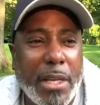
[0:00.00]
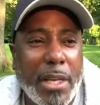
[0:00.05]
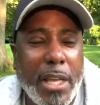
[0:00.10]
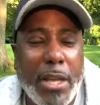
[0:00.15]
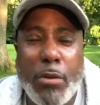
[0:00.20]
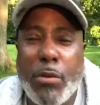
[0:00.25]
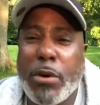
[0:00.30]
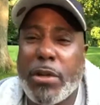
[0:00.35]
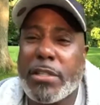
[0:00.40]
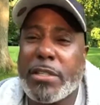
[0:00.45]

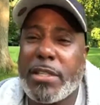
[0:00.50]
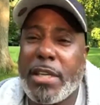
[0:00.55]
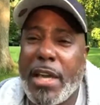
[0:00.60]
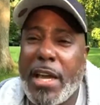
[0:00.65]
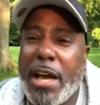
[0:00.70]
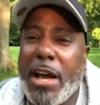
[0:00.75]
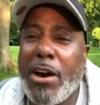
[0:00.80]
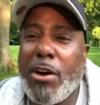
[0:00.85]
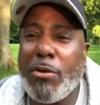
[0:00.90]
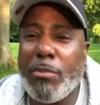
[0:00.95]
he wants to
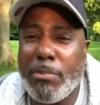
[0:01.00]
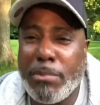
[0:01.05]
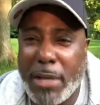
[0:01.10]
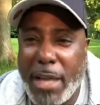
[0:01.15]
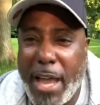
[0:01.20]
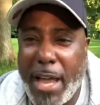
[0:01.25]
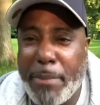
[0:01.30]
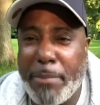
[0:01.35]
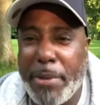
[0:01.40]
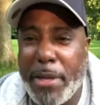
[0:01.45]
help
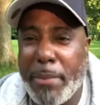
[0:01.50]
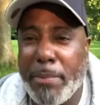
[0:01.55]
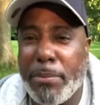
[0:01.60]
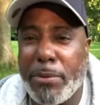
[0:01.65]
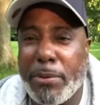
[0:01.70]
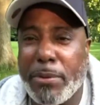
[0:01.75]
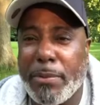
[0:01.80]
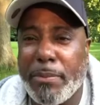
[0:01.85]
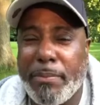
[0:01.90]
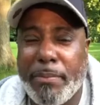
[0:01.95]
black
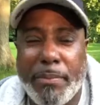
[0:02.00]
people.